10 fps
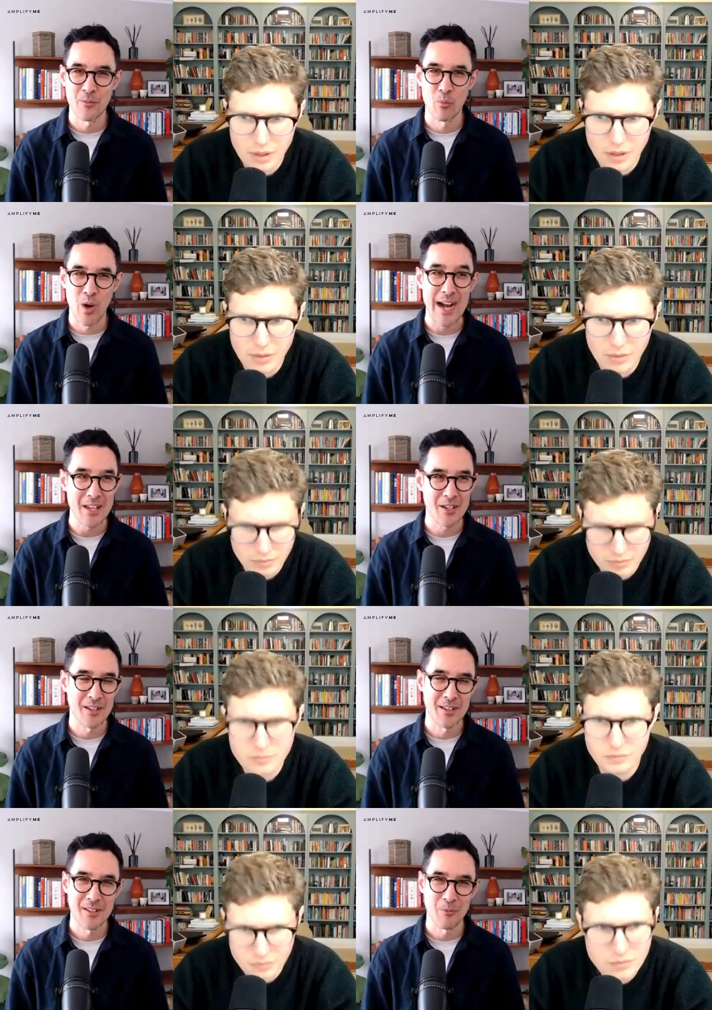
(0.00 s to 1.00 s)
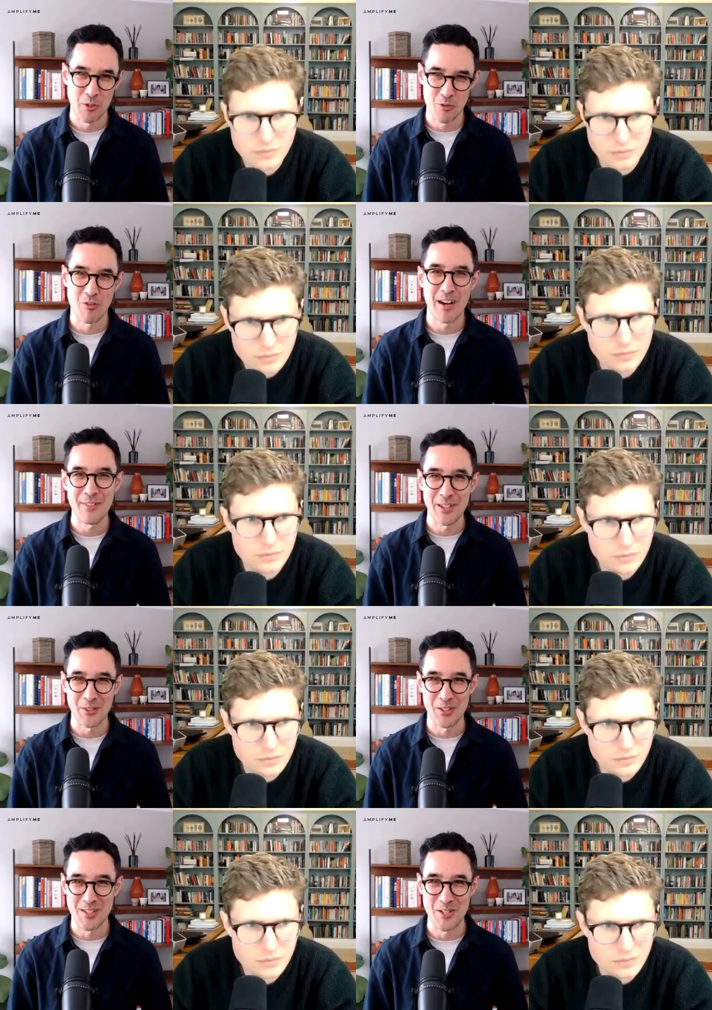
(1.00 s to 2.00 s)
Speaker 1: why, what's driving
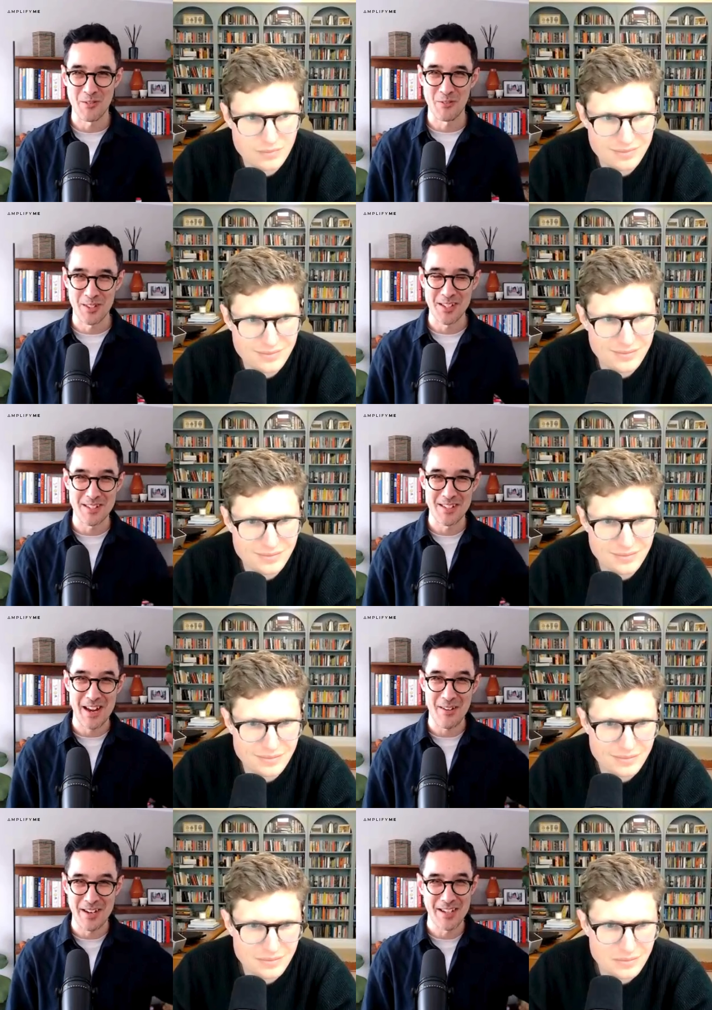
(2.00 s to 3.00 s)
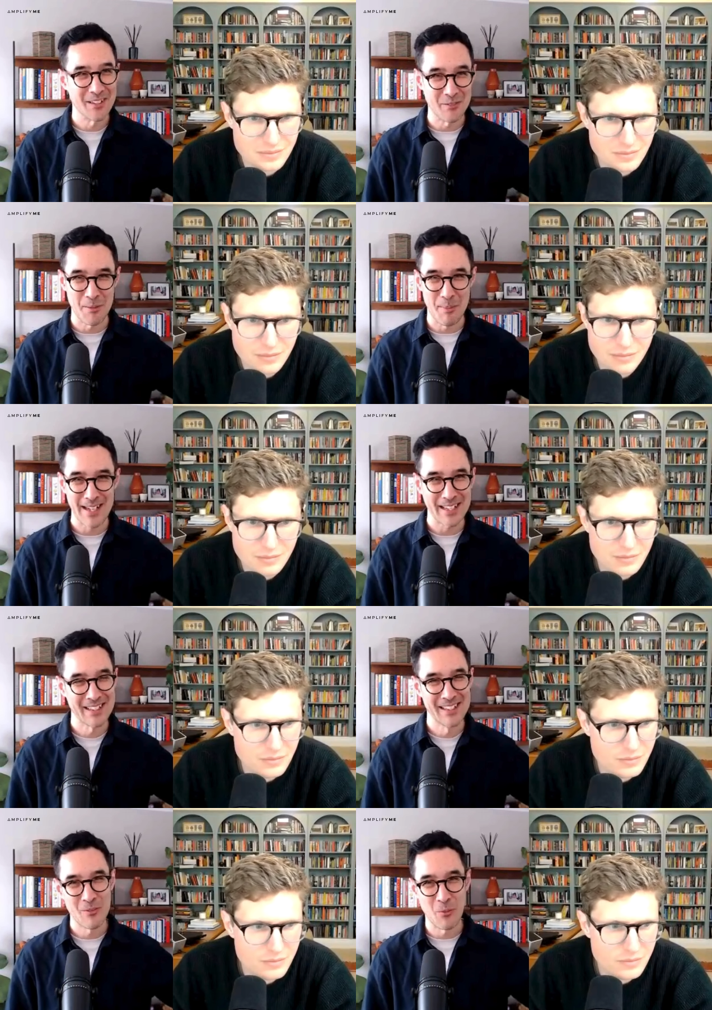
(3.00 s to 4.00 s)
your decision for this area of the
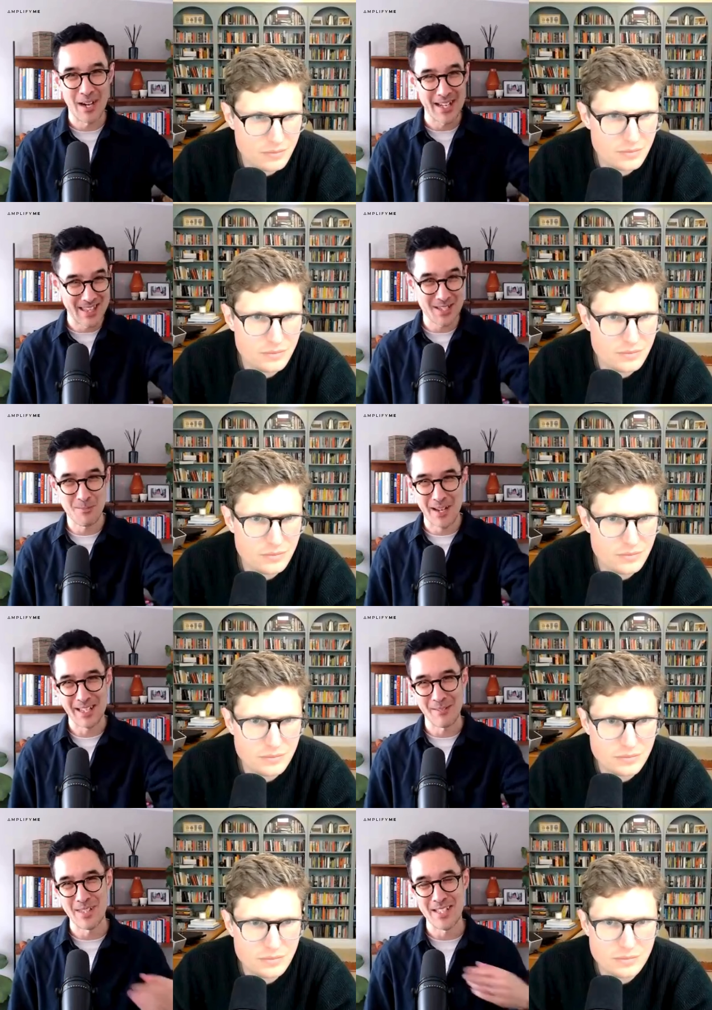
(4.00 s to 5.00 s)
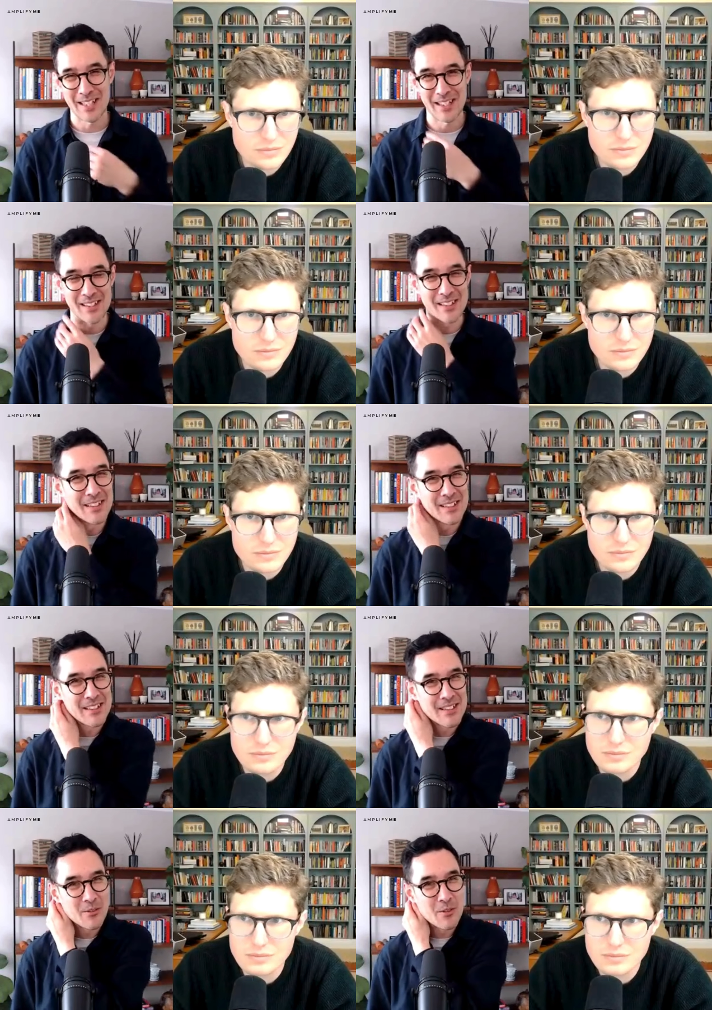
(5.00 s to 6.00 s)
bank, why this bank in particular.
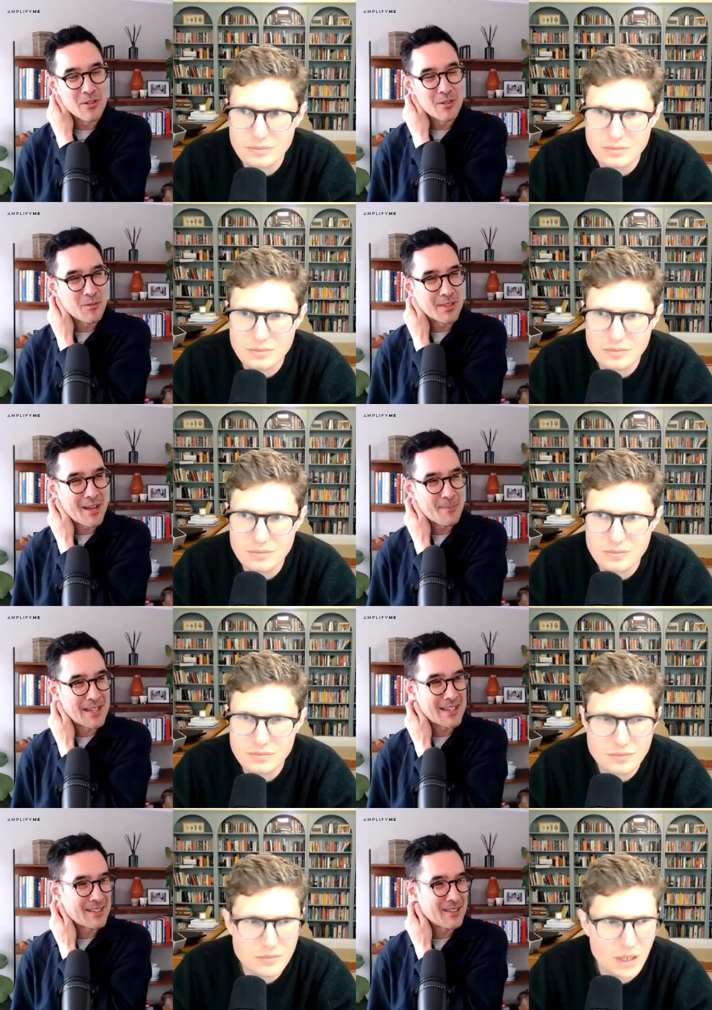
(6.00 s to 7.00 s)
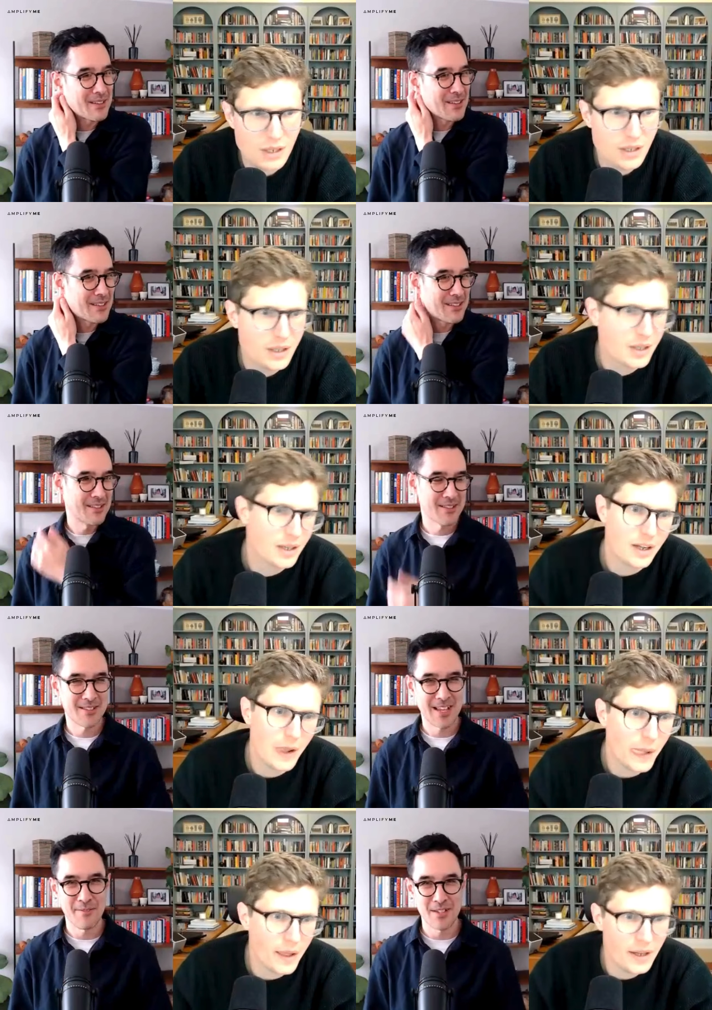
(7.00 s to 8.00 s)
Speaker 2: Would you, would that be
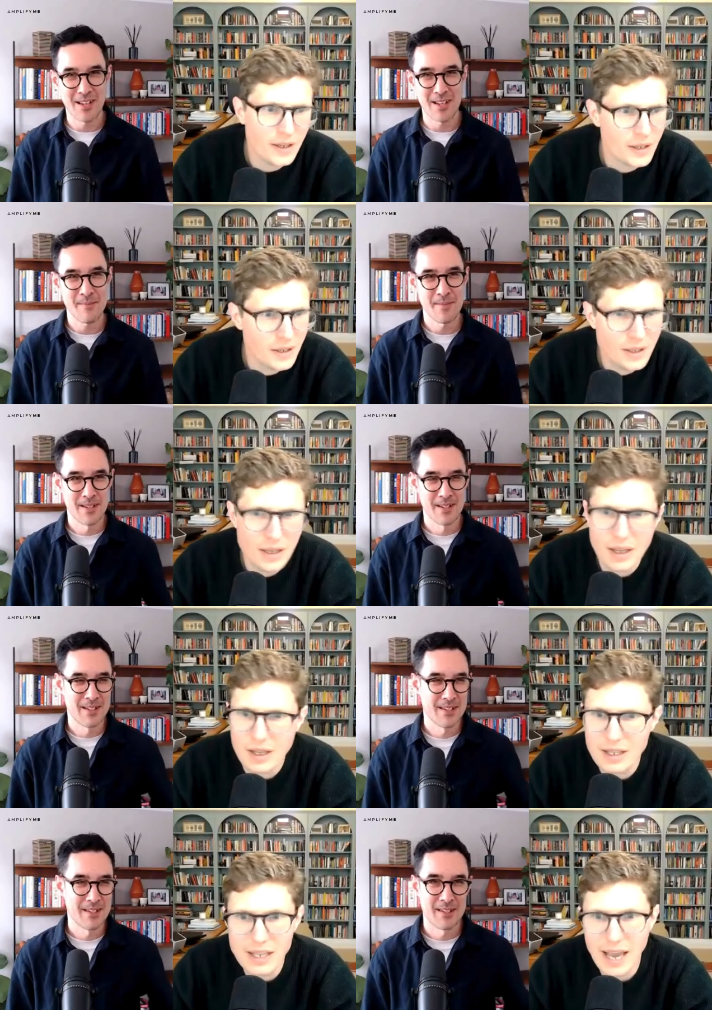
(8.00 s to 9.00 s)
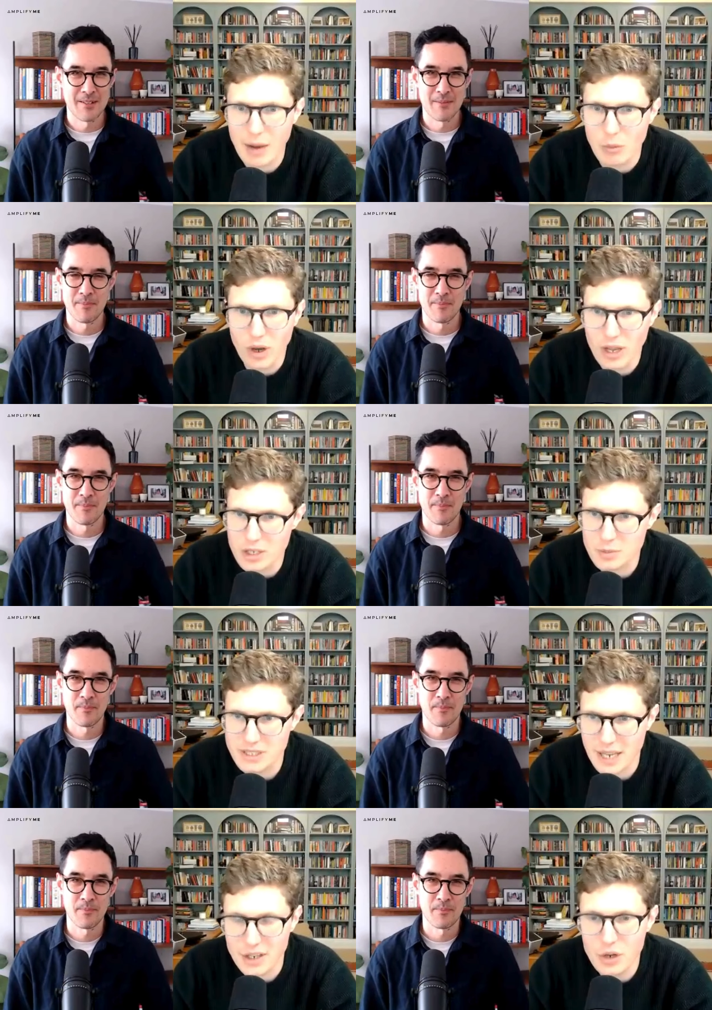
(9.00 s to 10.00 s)
safe to say? Yeah, one
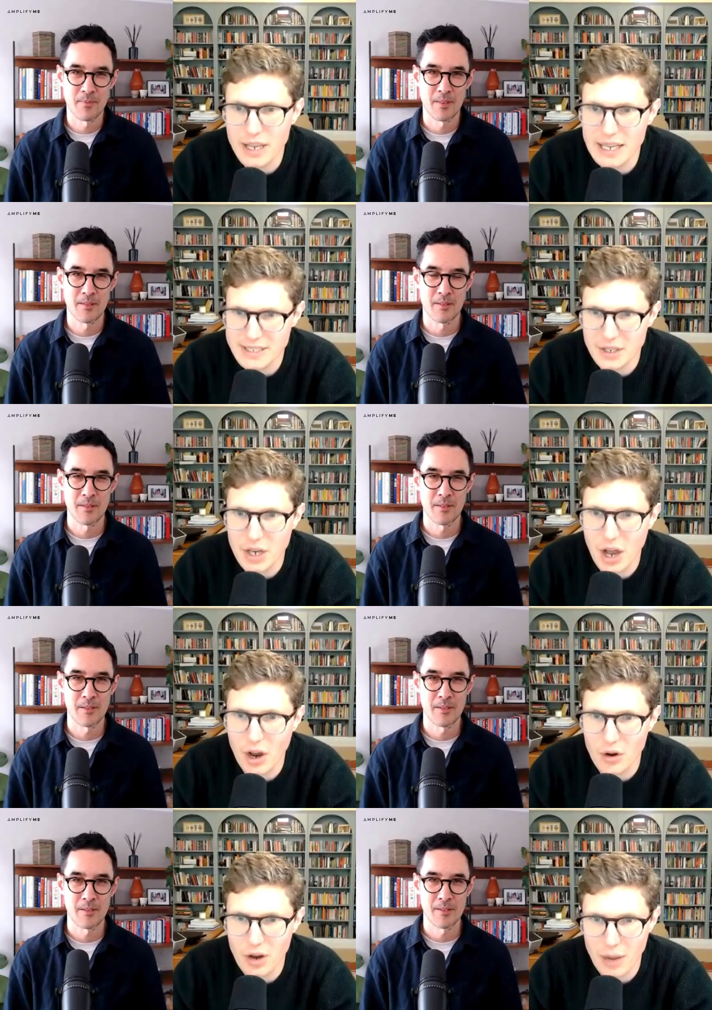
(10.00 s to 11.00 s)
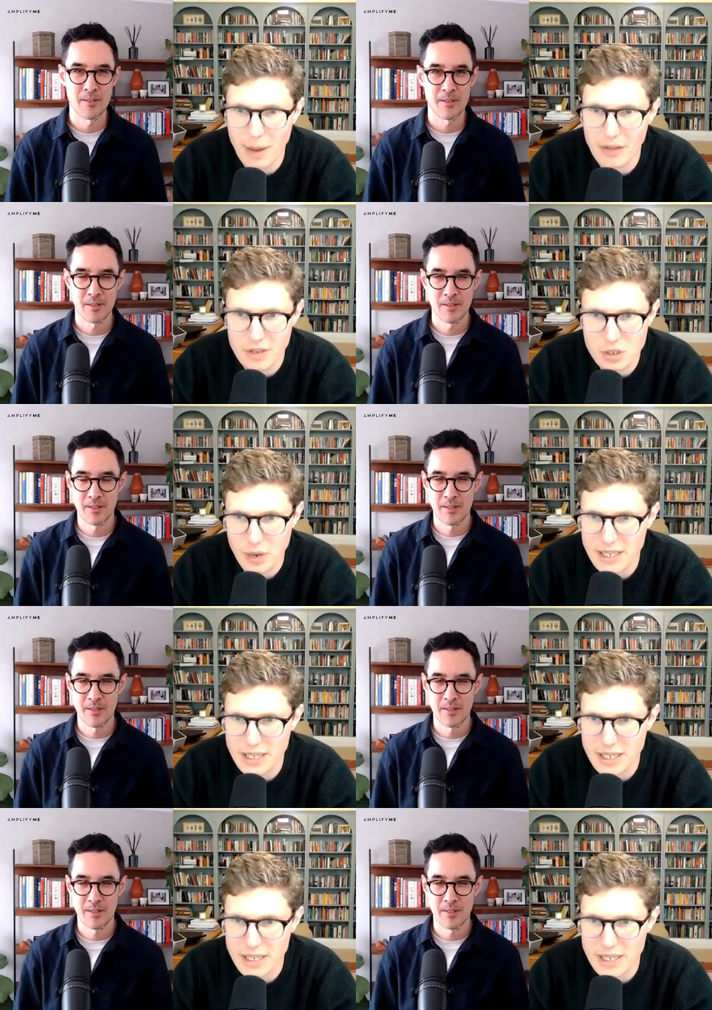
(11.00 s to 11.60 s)
hundred percent. You need to know about the